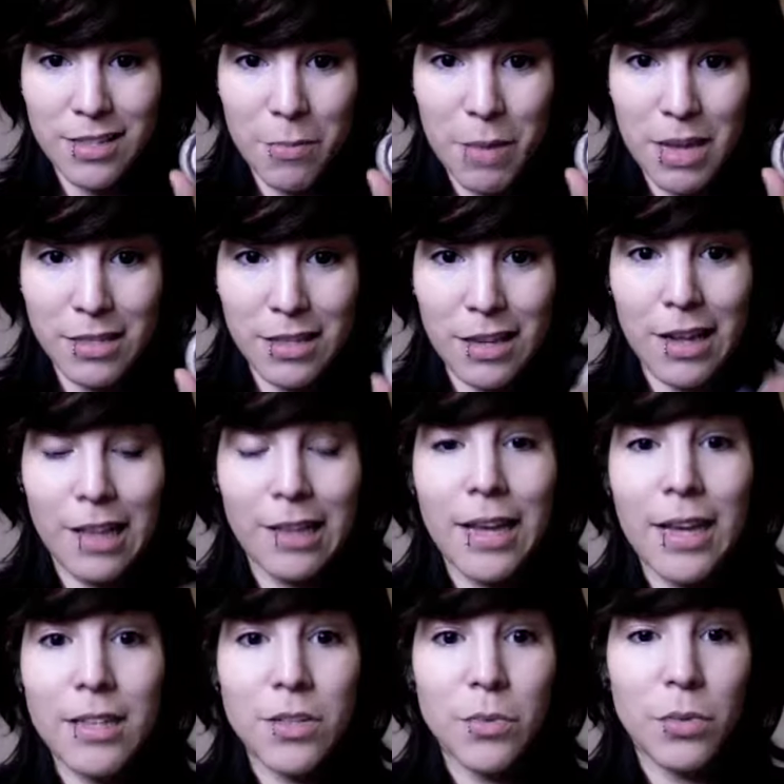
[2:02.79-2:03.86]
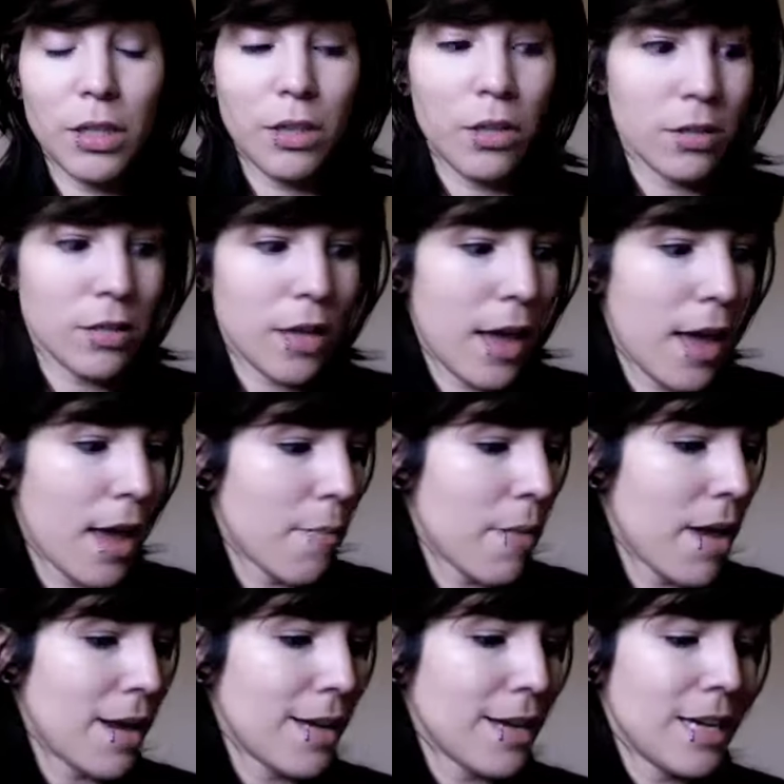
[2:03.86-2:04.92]
amazing. It lasts a really long time,
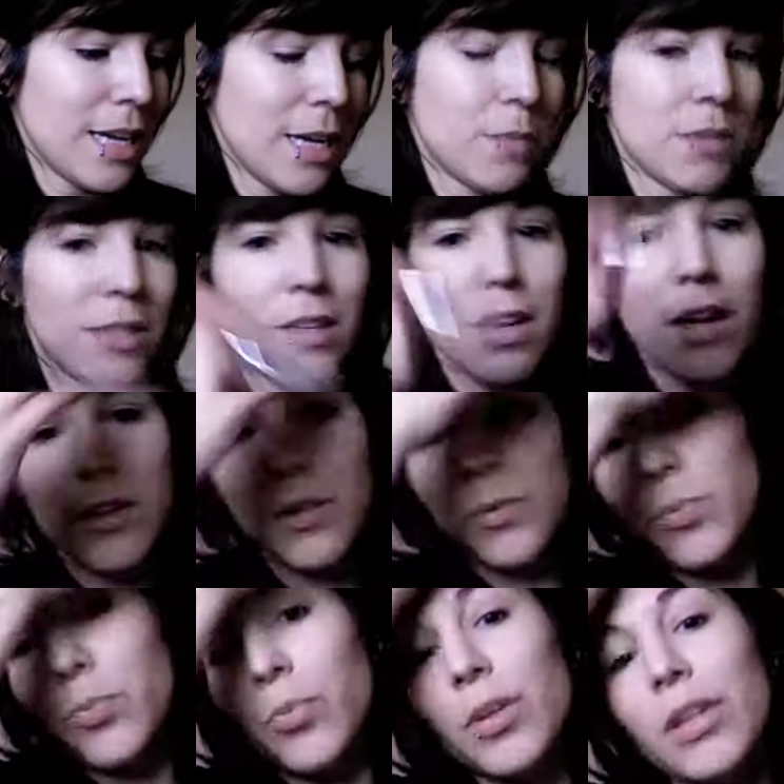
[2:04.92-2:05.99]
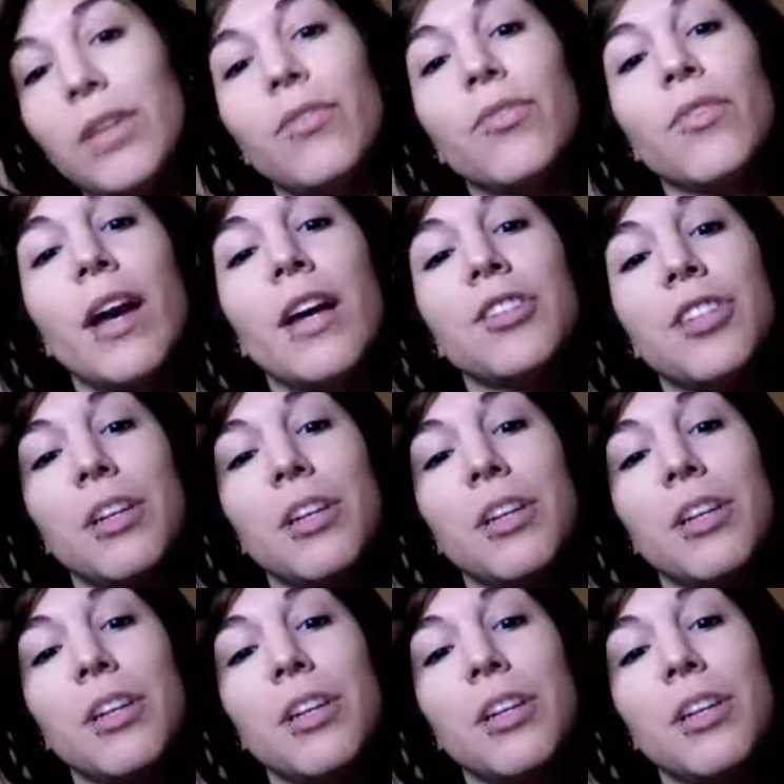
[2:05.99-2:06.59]
and it keeps the color really fresh.